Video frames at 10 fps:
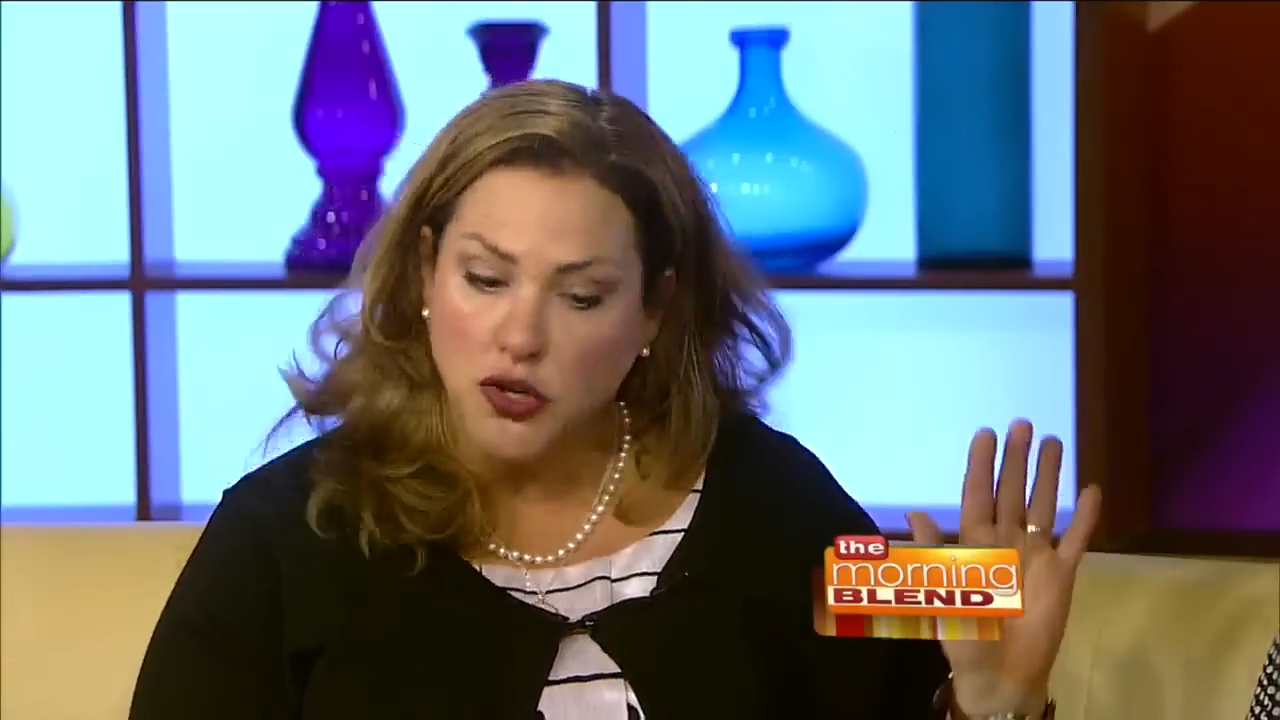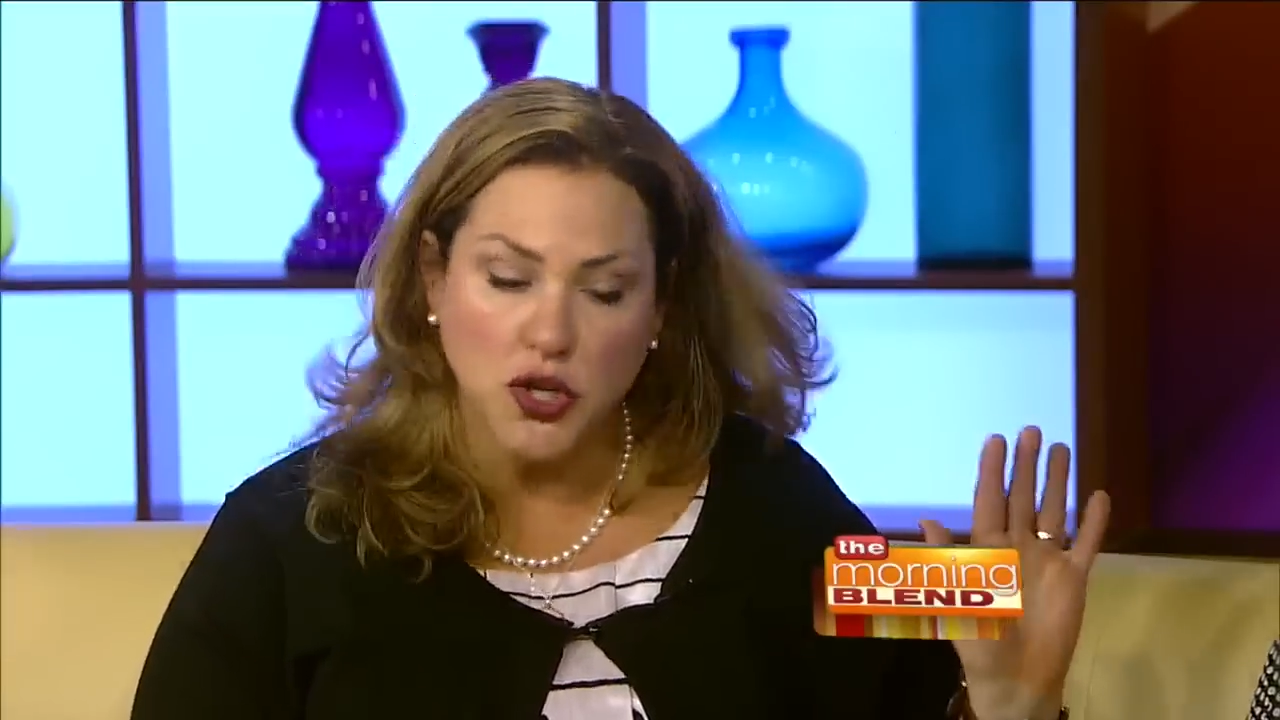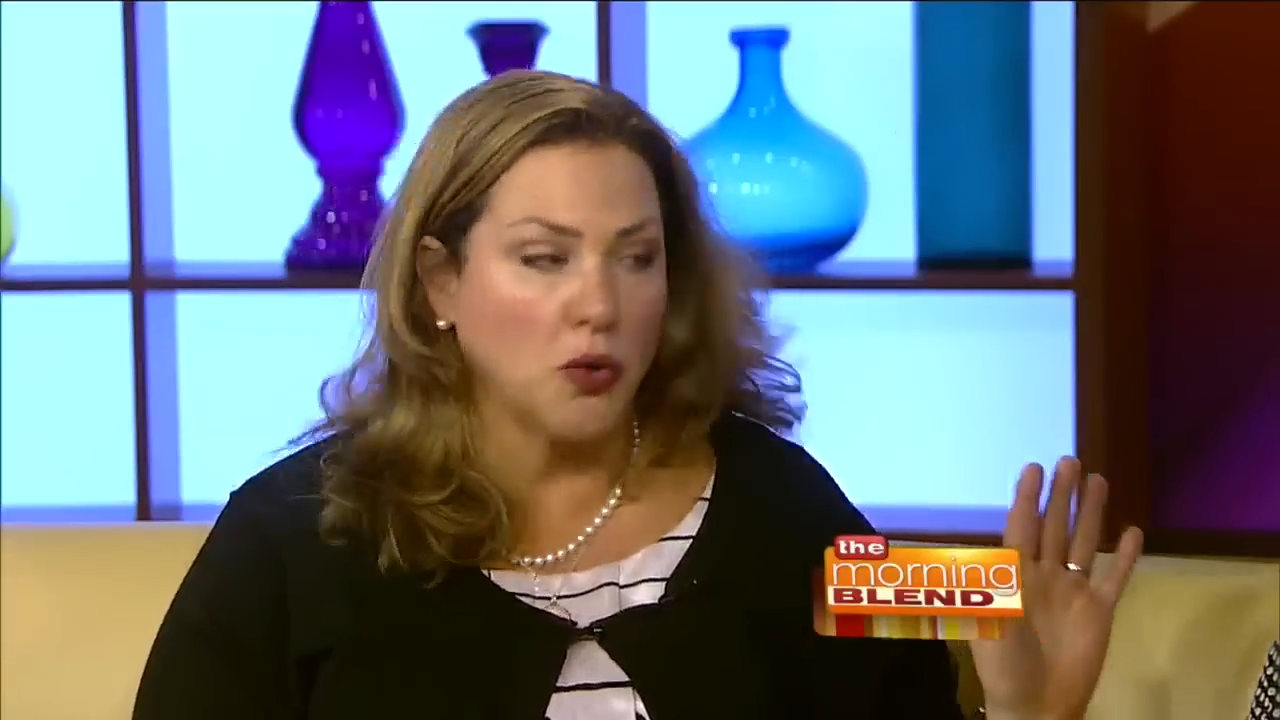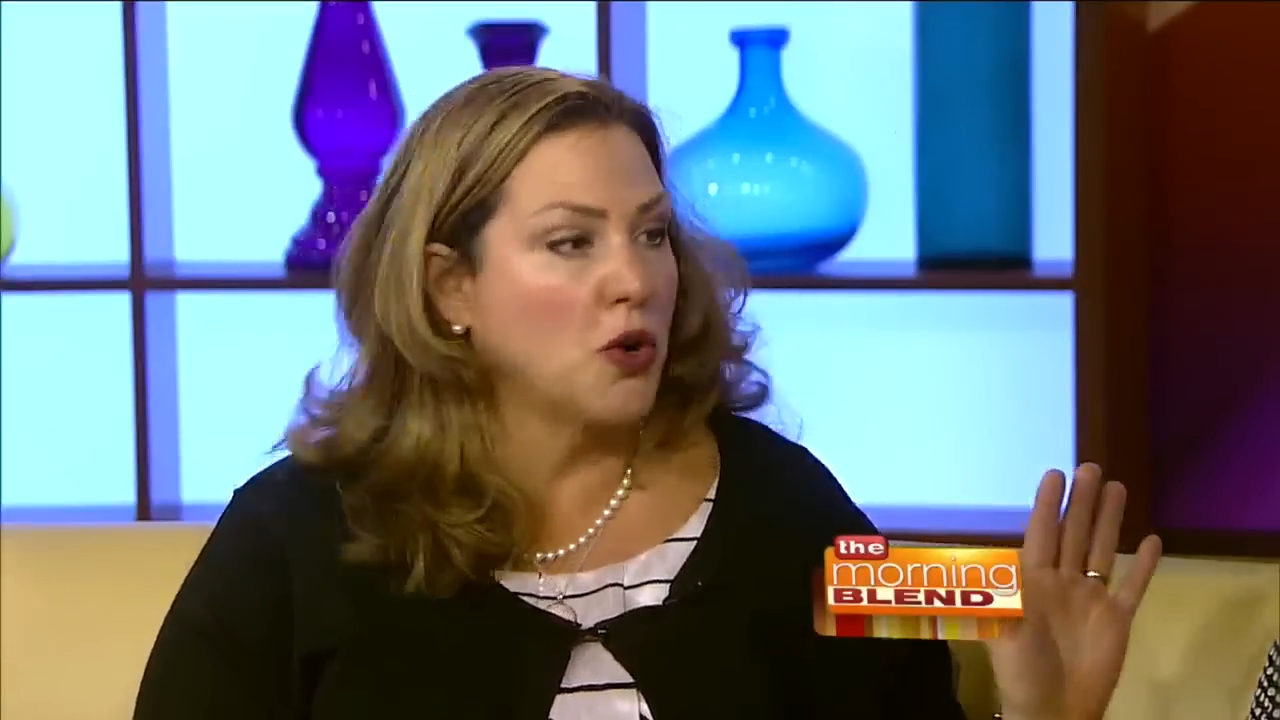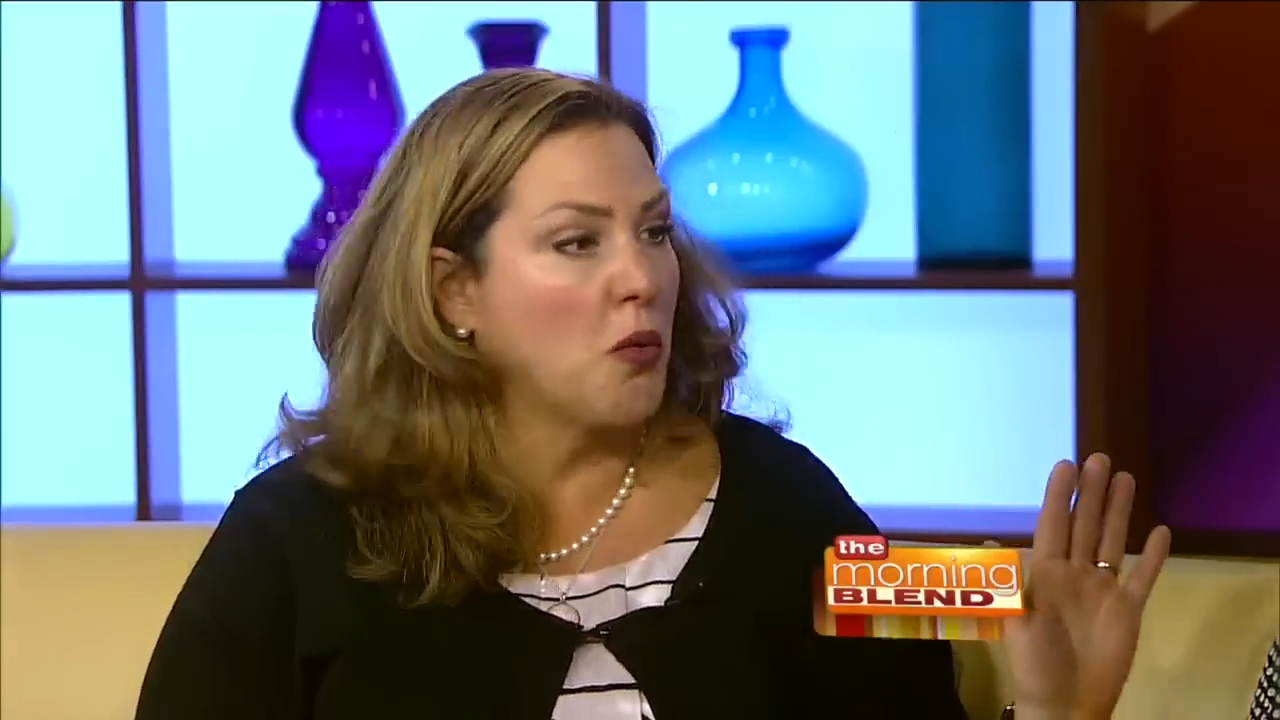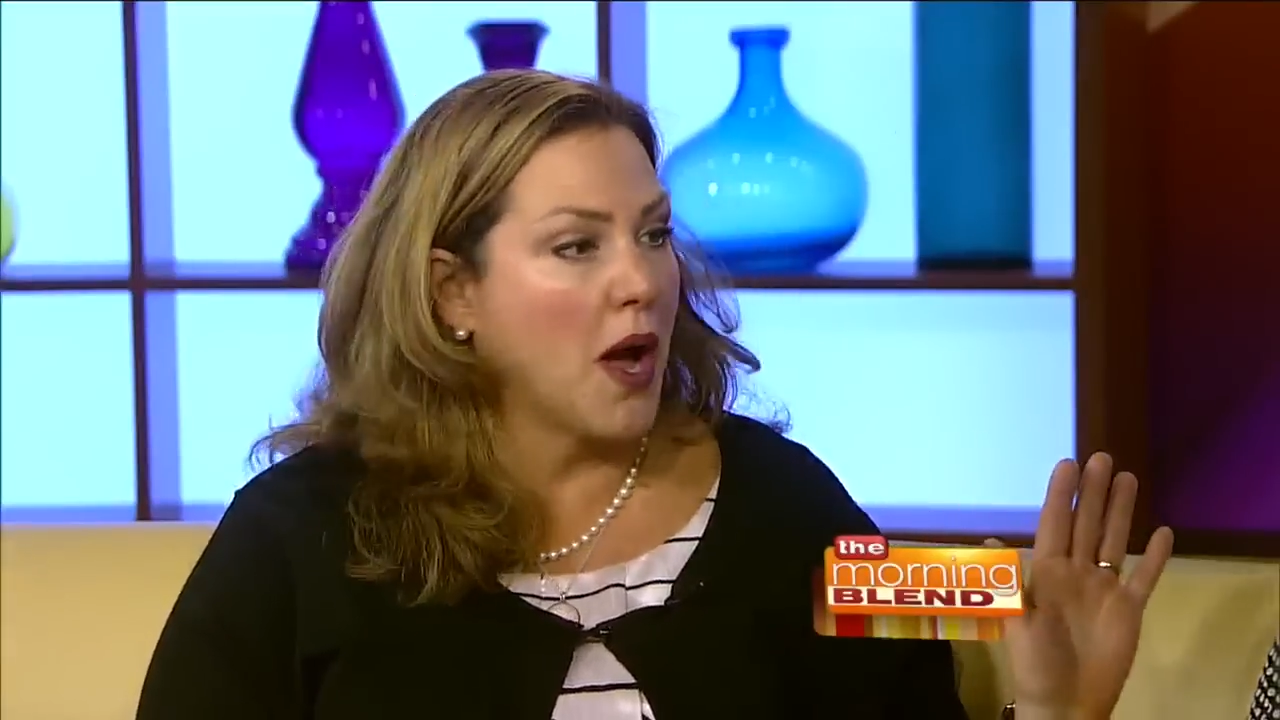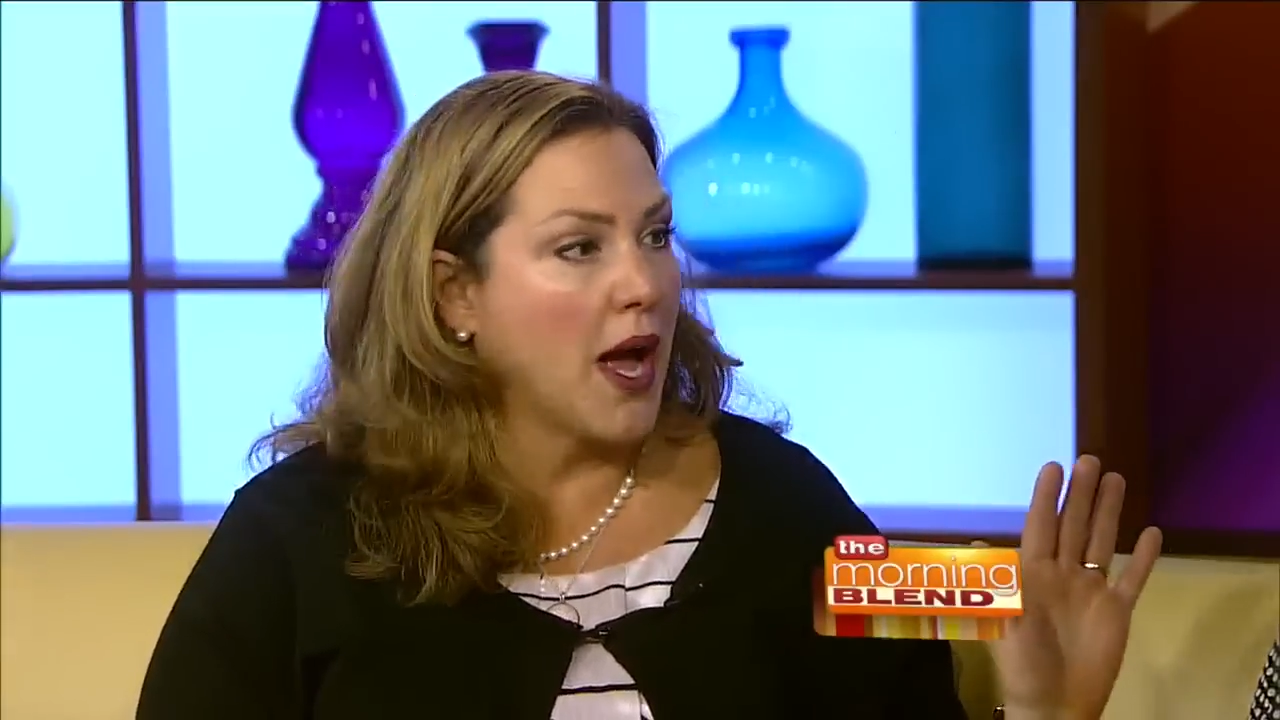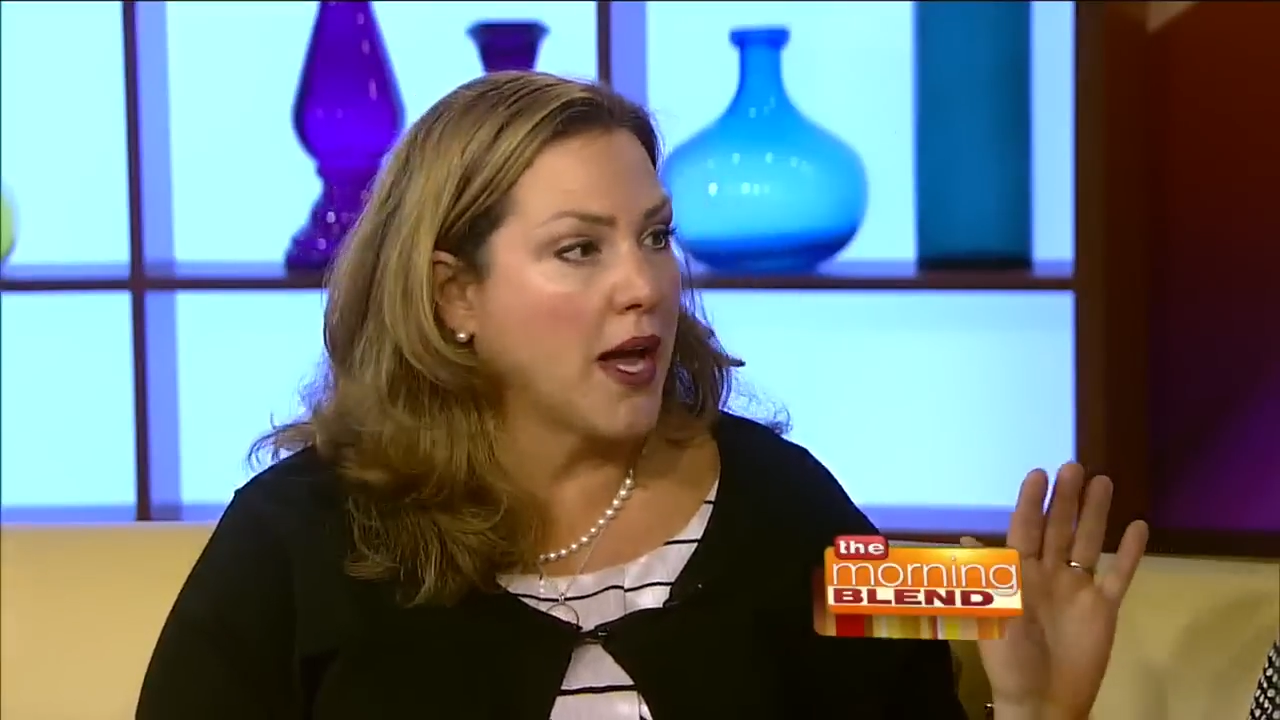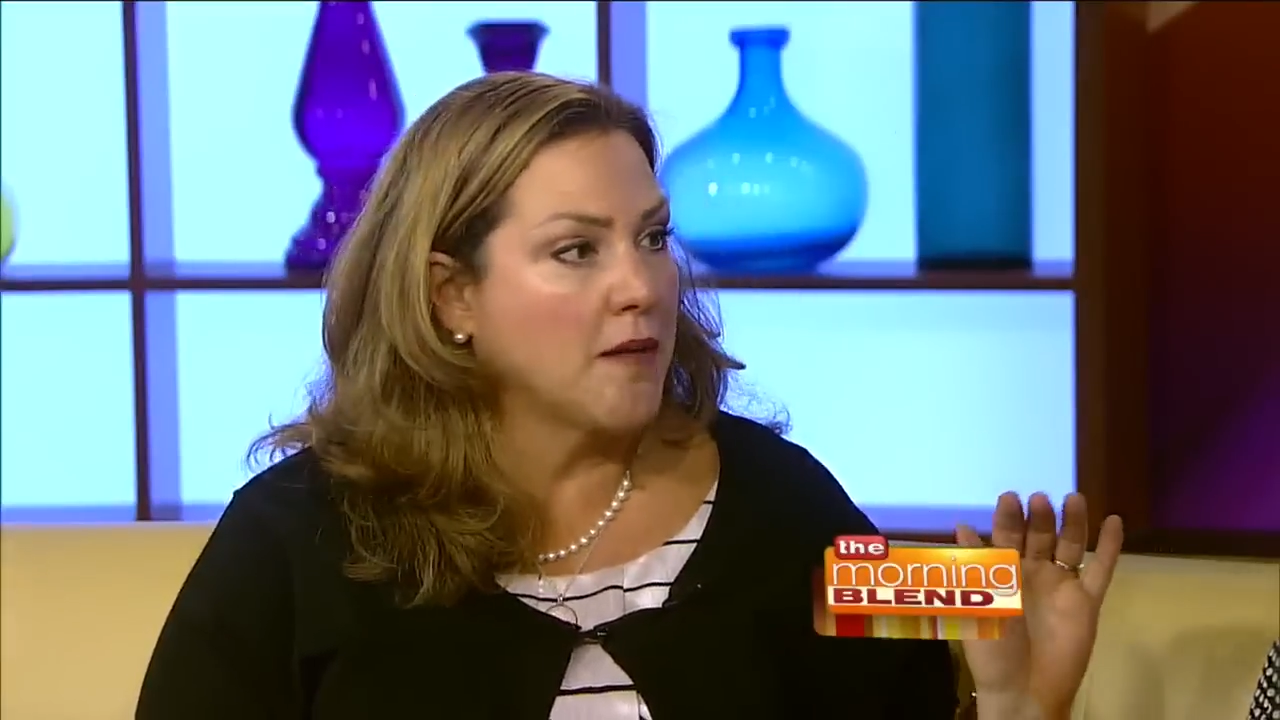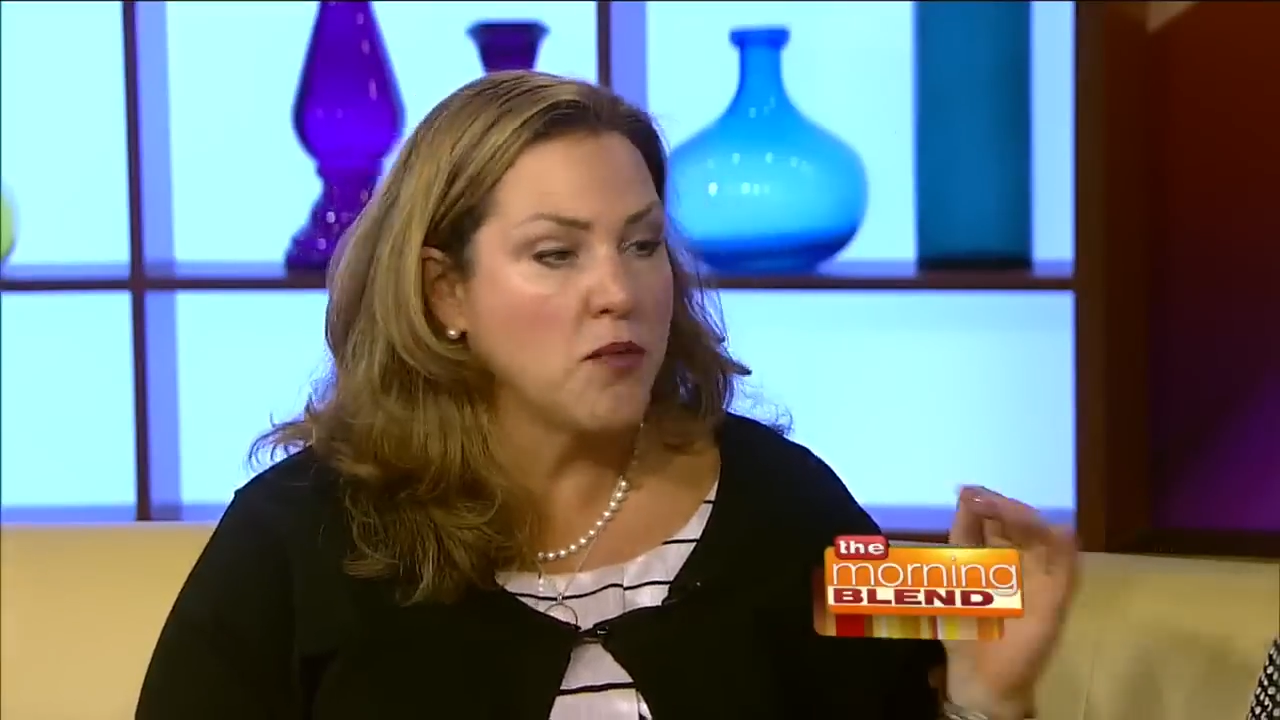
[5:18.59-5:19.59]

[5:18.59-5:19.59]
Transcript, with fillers: don't know why.